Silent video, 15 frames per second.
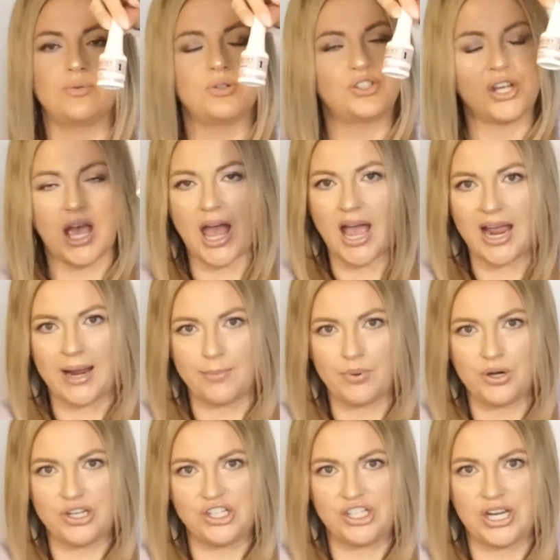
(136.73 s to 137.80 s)
which I
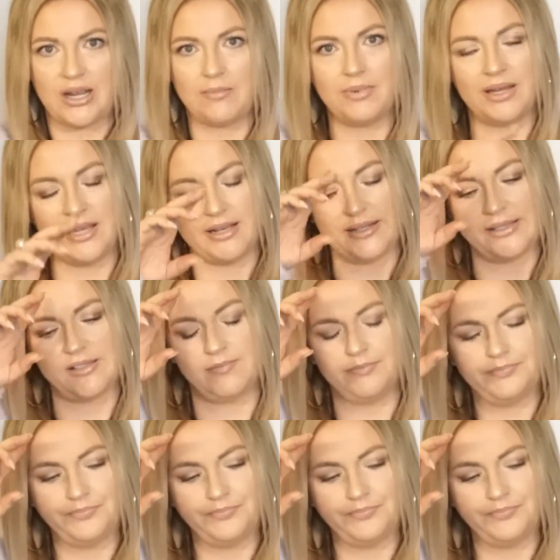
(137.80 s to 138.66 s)
appreciate because,